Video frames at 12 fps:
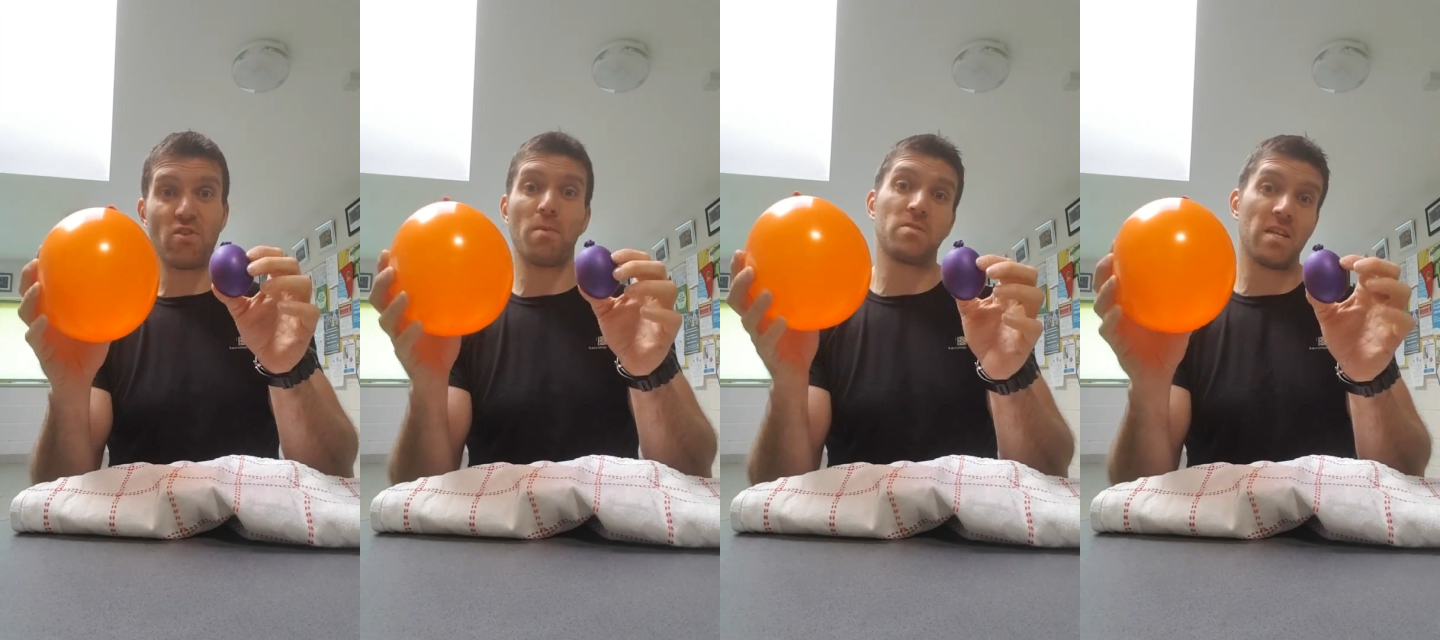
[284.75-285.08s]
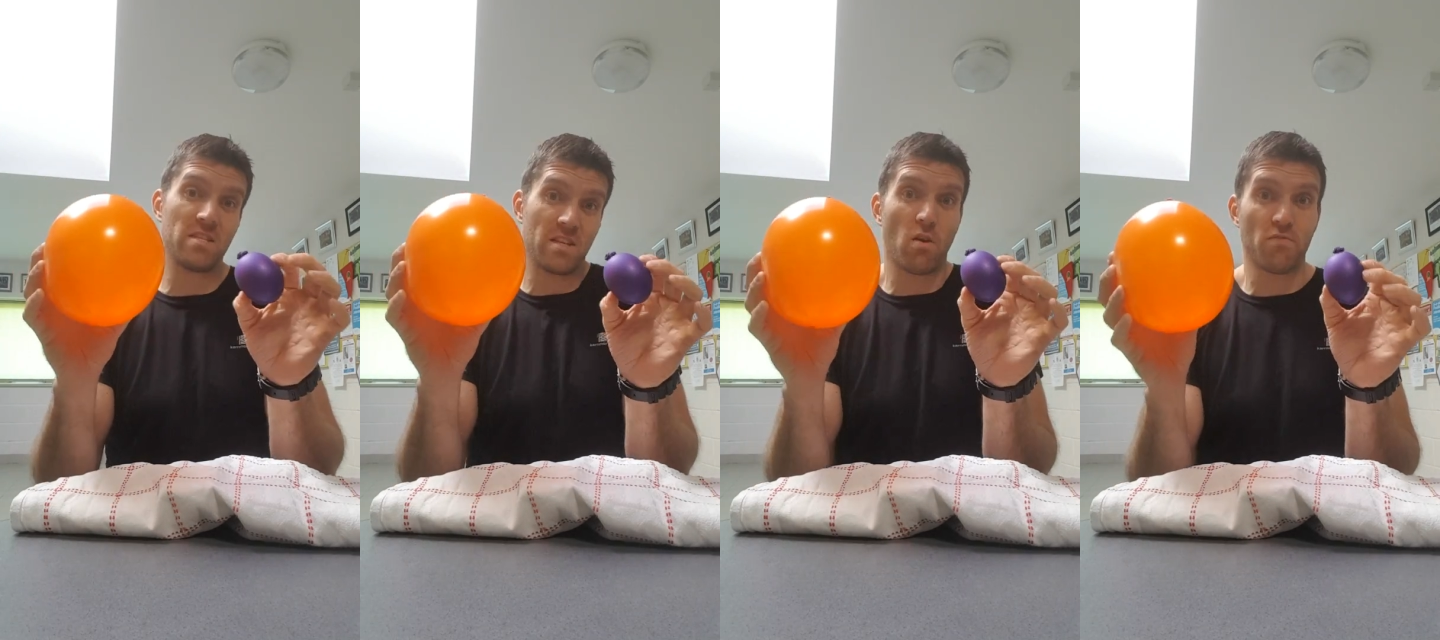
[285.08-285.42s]

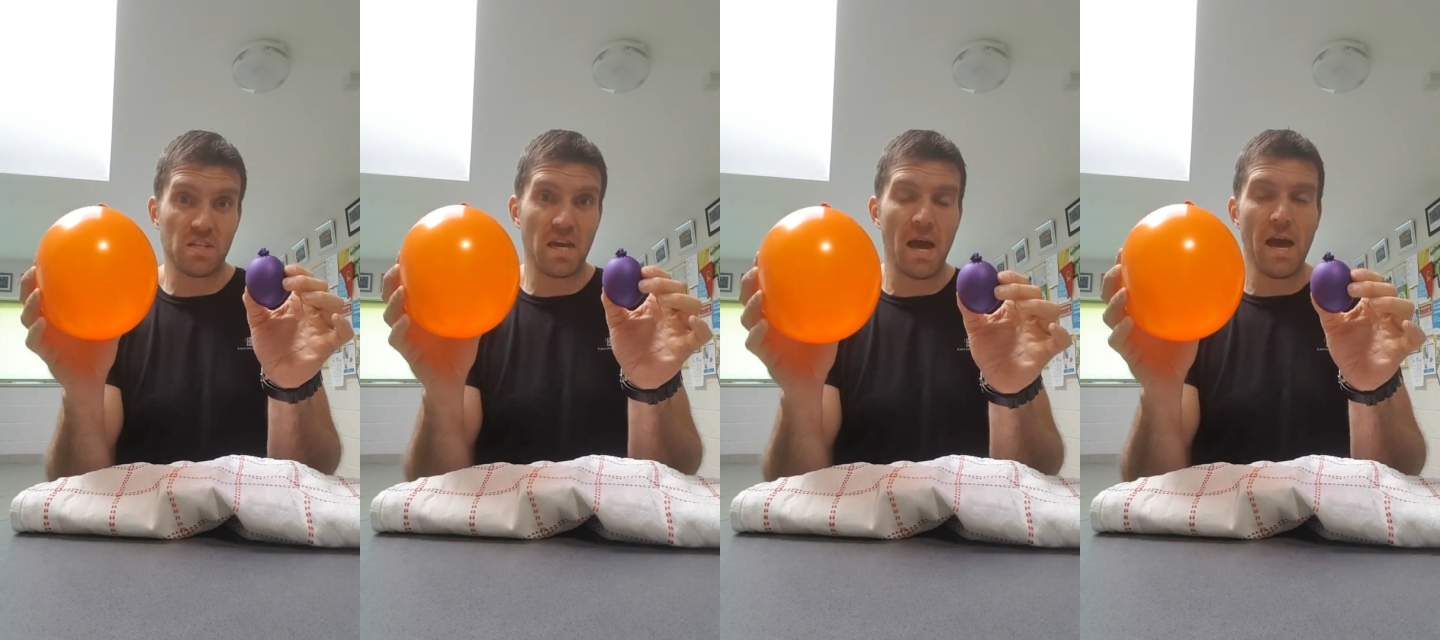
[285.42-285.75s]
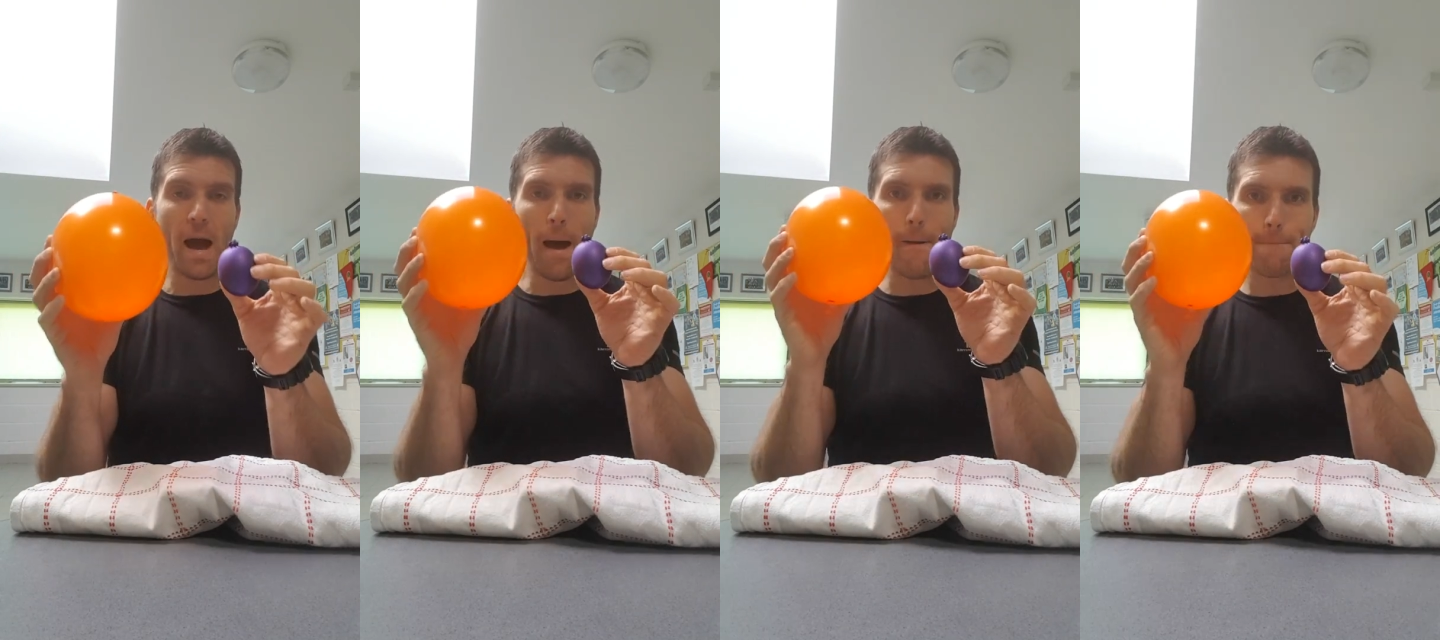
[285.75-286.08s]
representing obviously
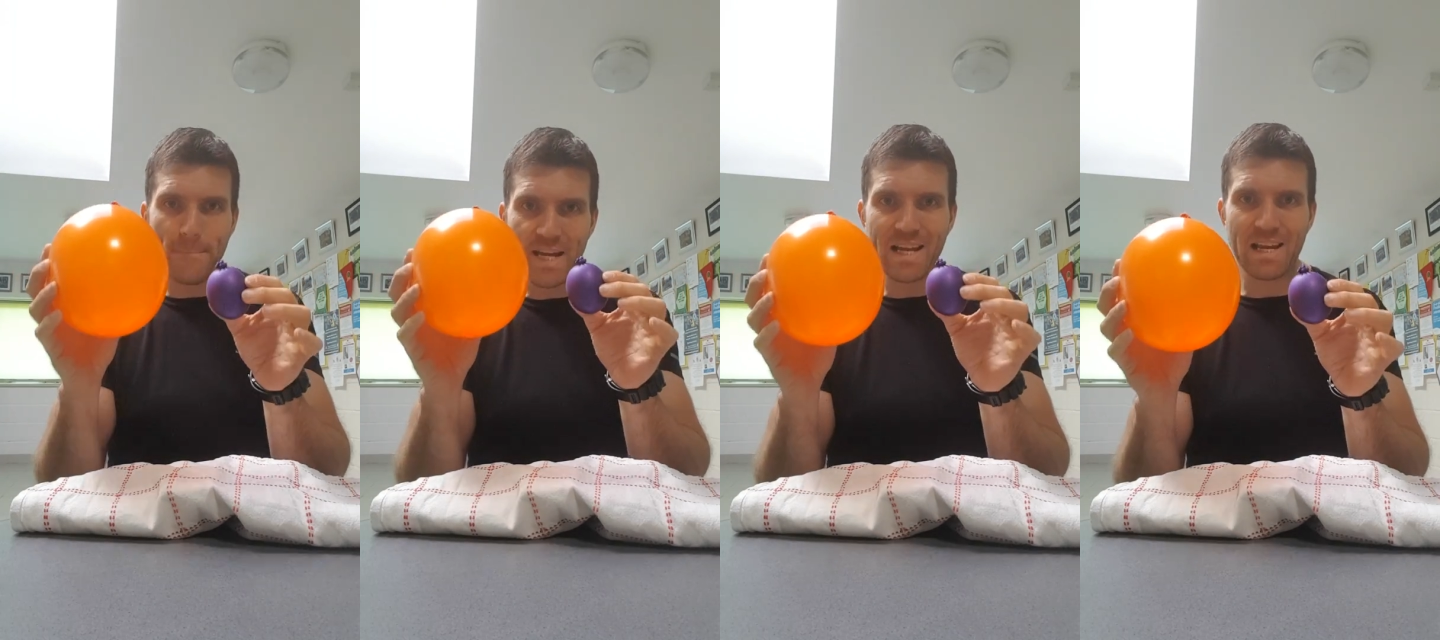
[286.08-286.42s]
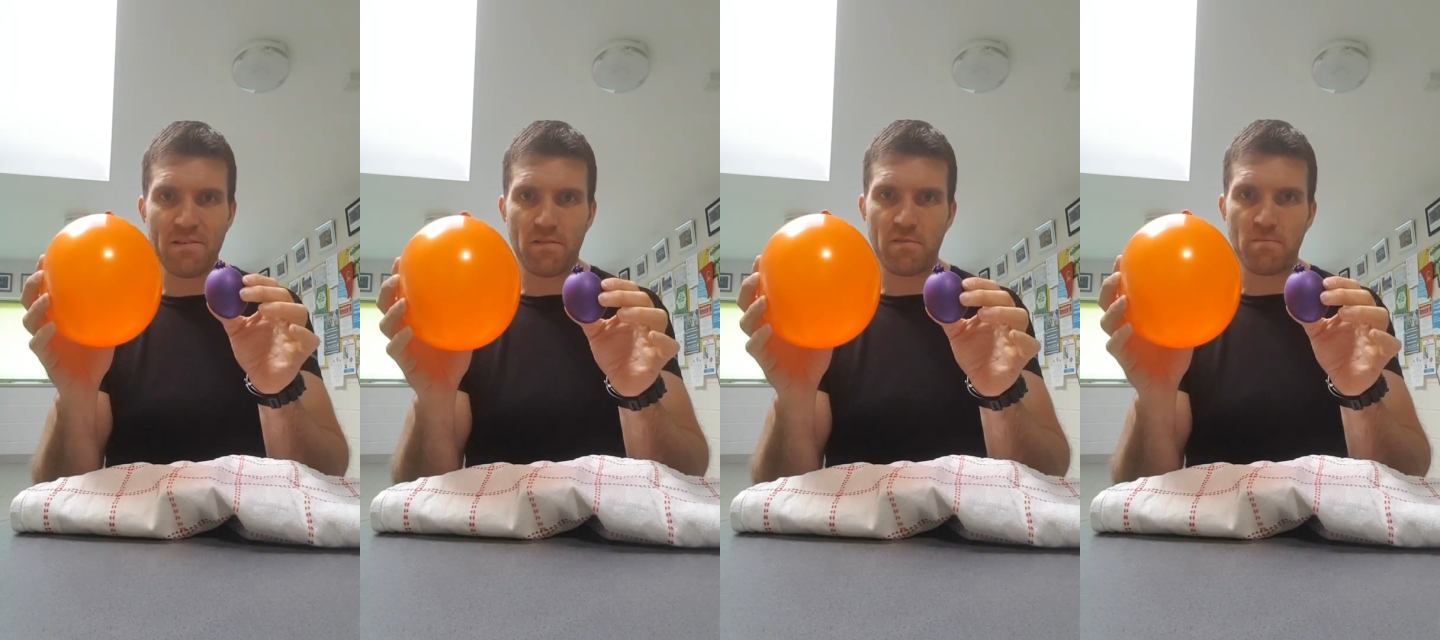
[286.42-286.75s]
a bigger
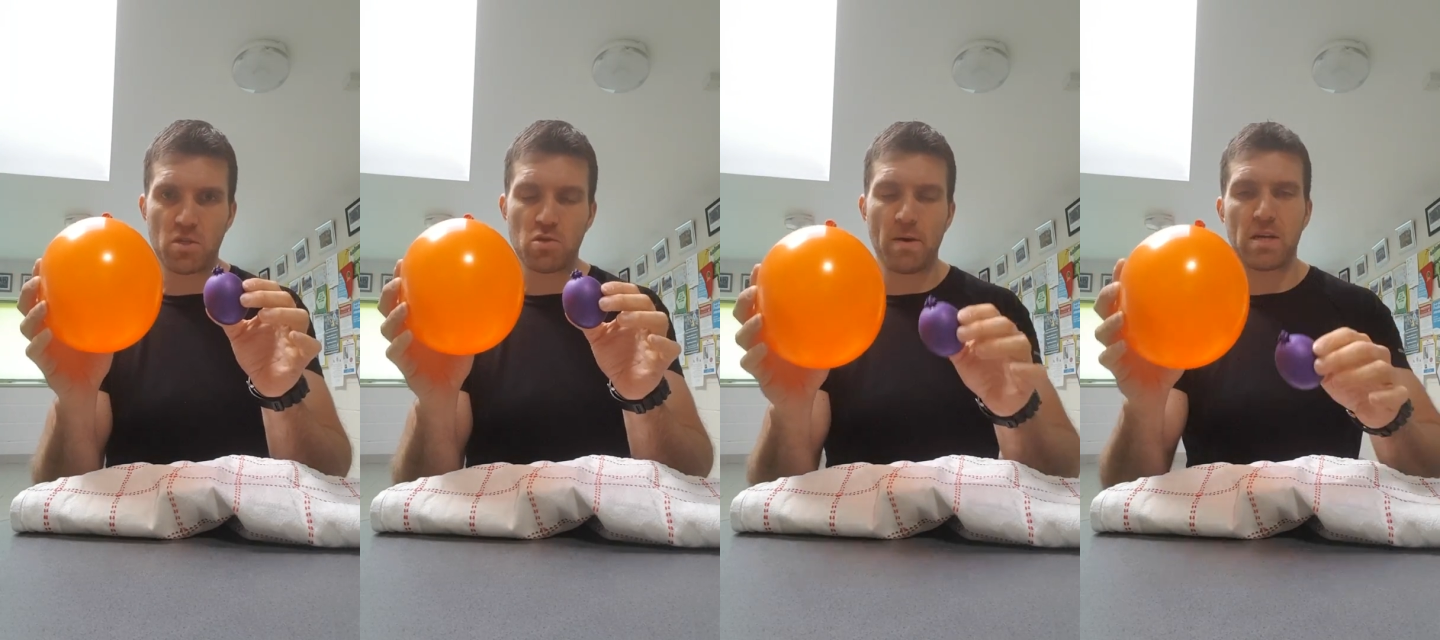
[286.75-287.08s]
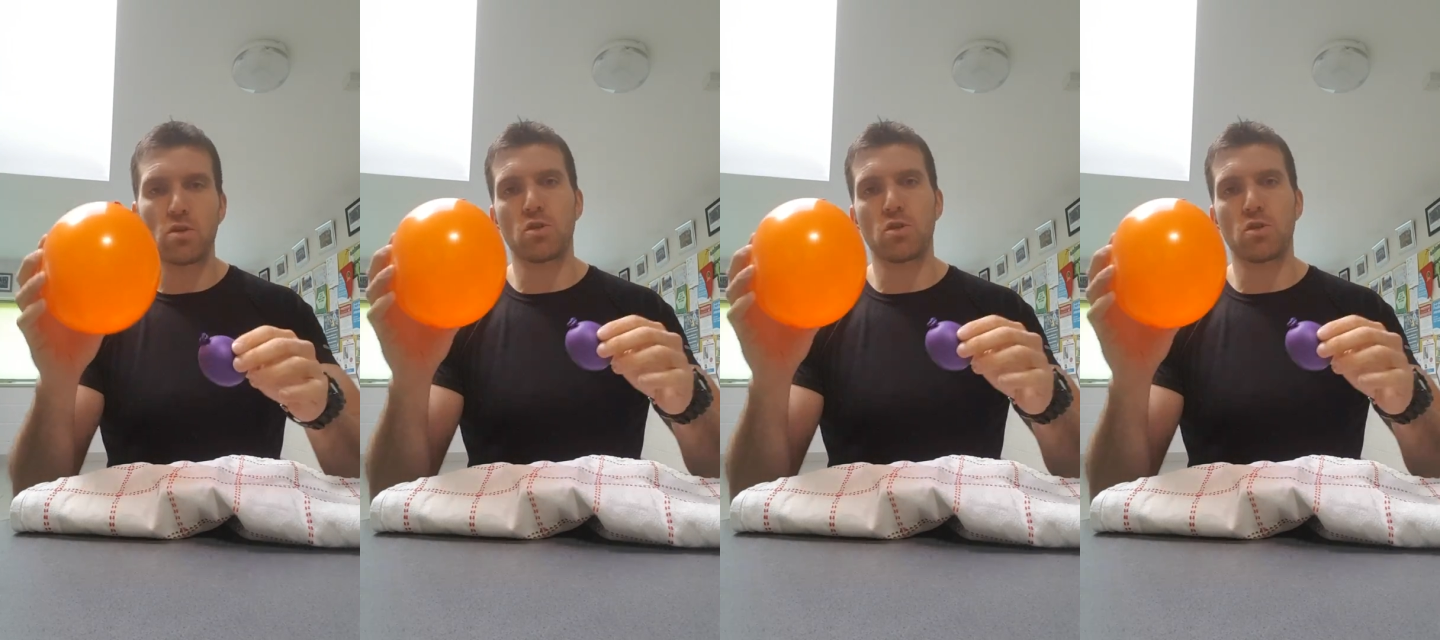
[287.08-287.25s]
level of muscle mass.